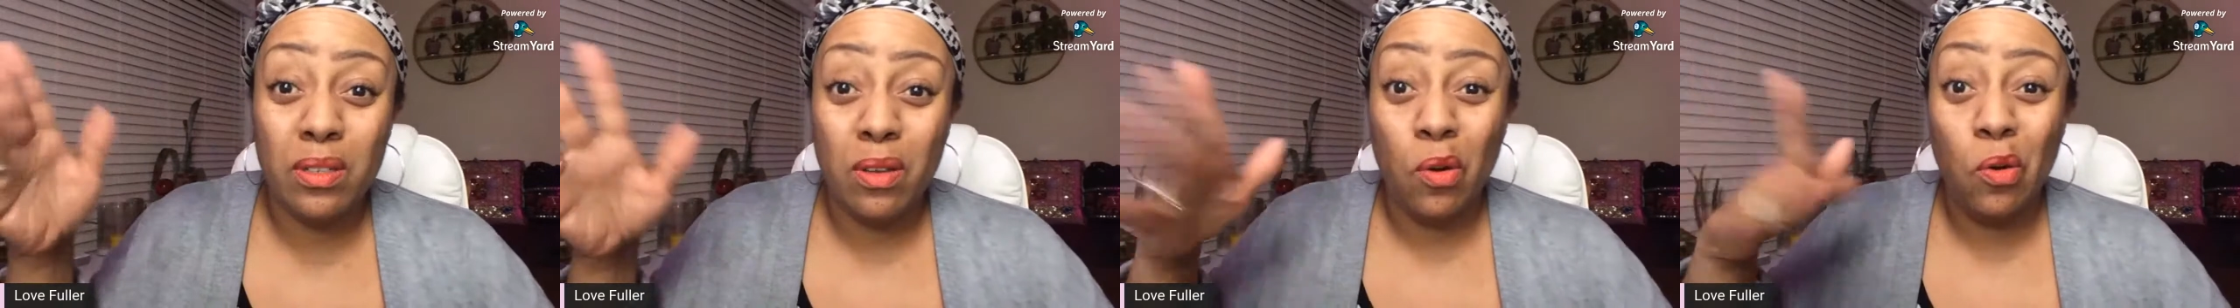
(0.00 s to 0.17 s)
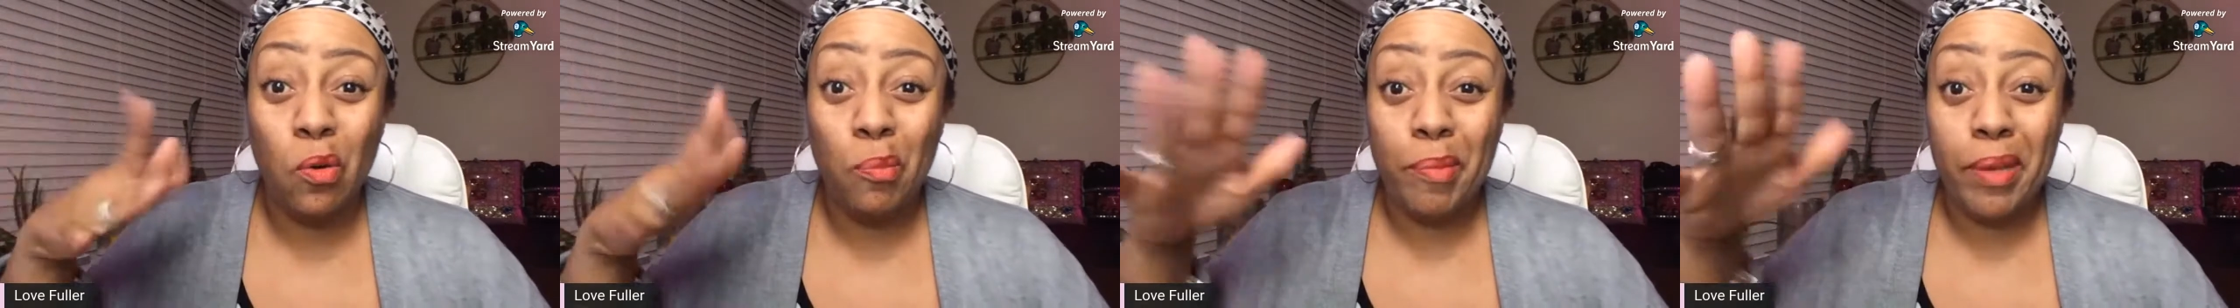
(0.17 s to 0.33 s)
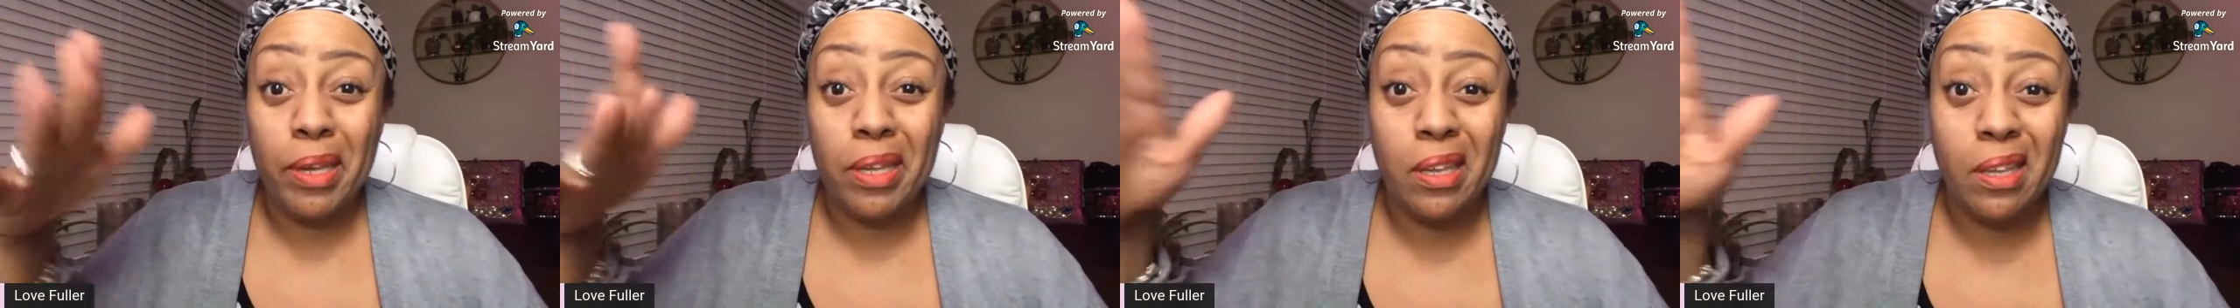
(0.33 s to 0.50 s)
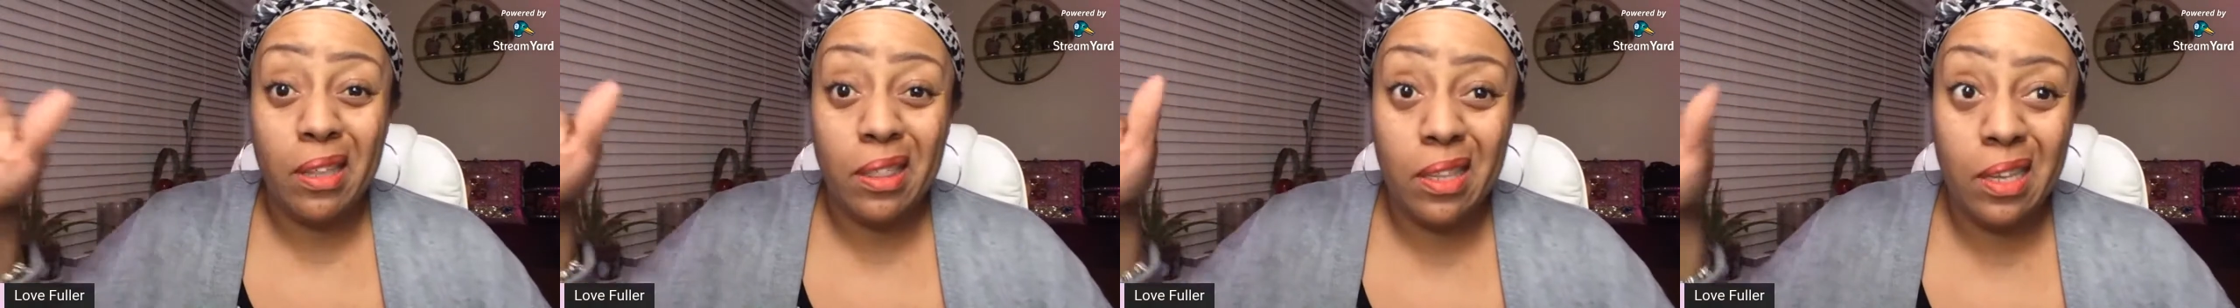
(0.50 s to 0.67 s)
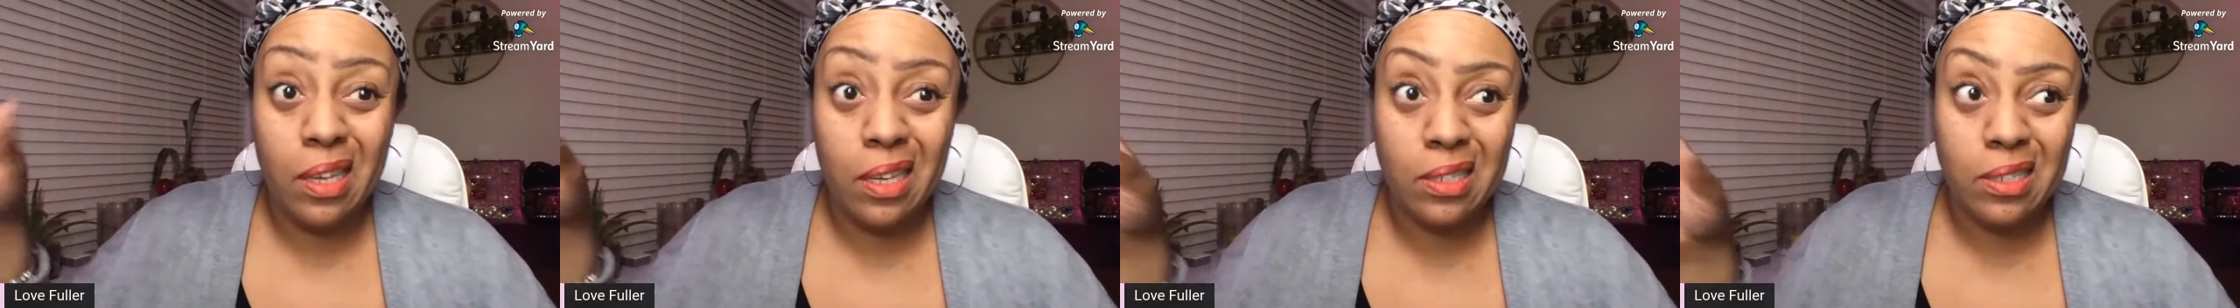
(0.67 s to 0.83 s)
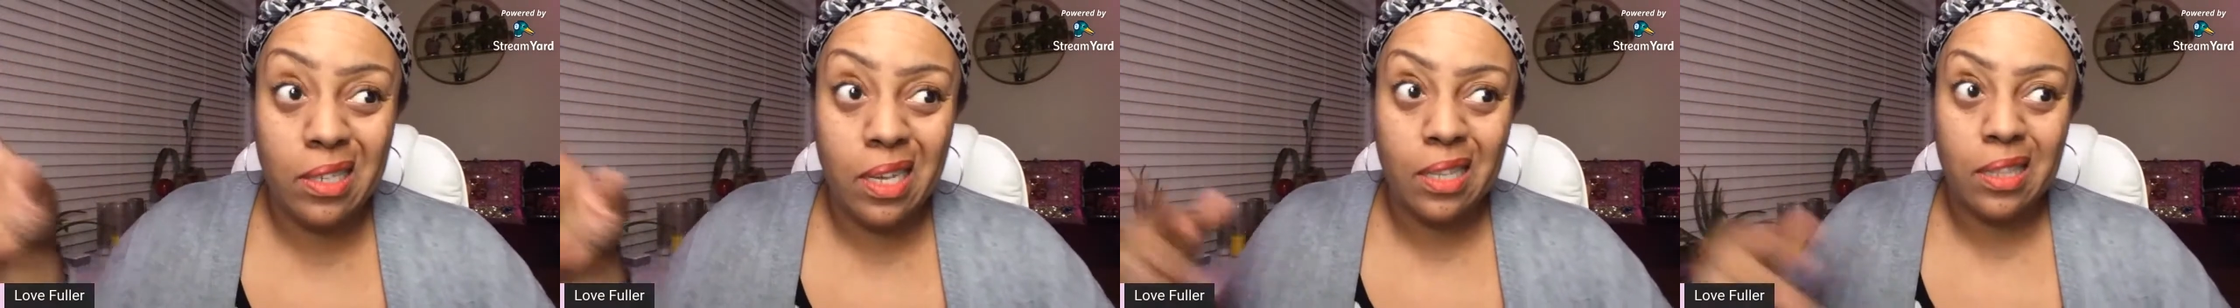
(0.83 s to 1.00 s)
homemaking
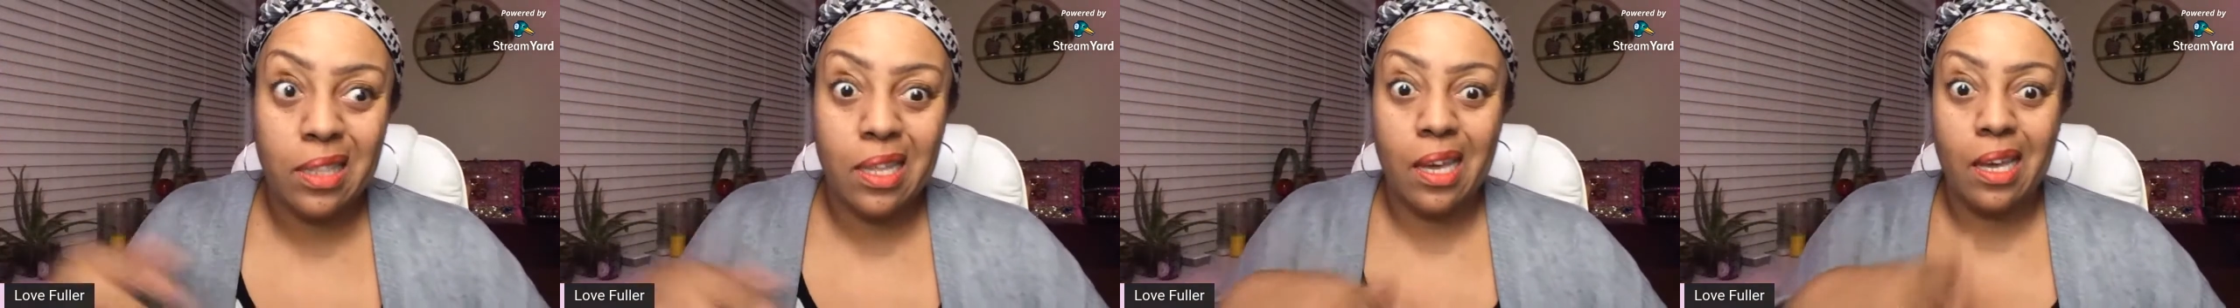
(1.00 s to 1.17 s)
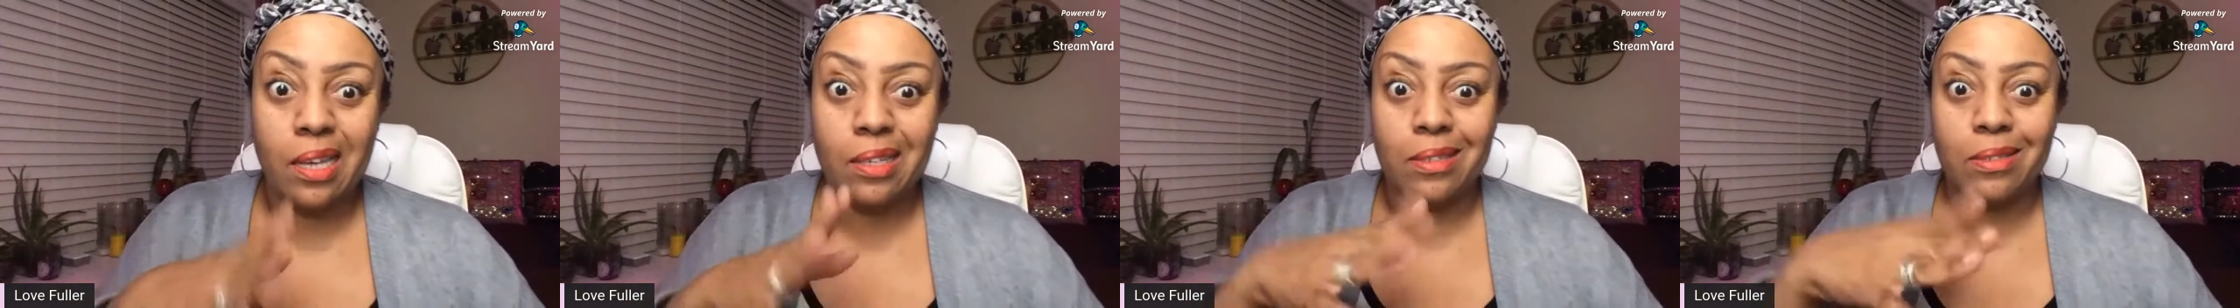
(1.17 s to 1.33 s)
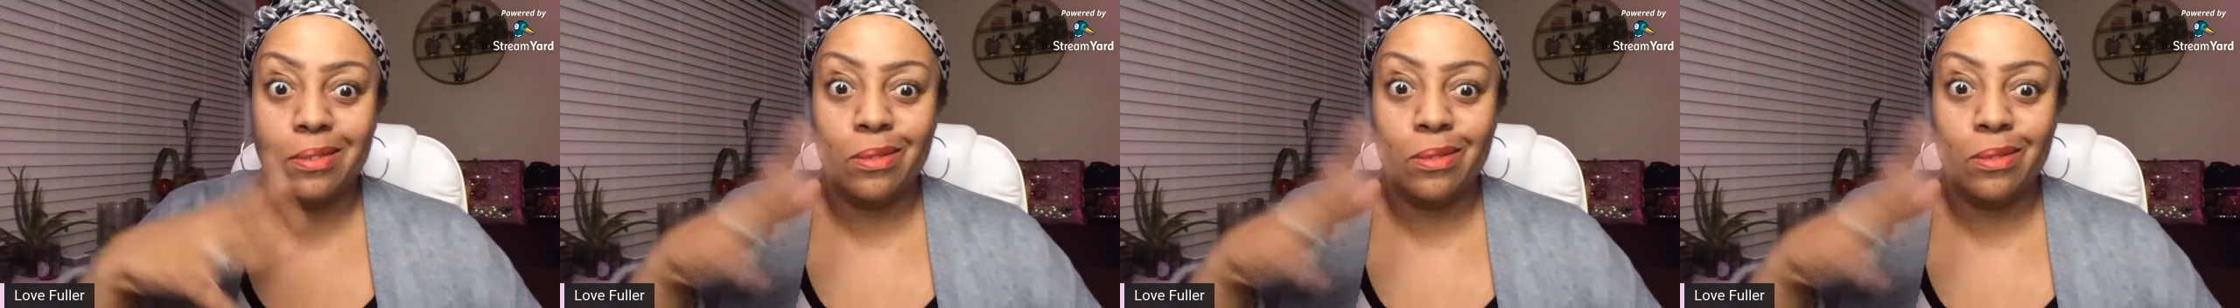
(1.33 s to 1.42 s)
things like that,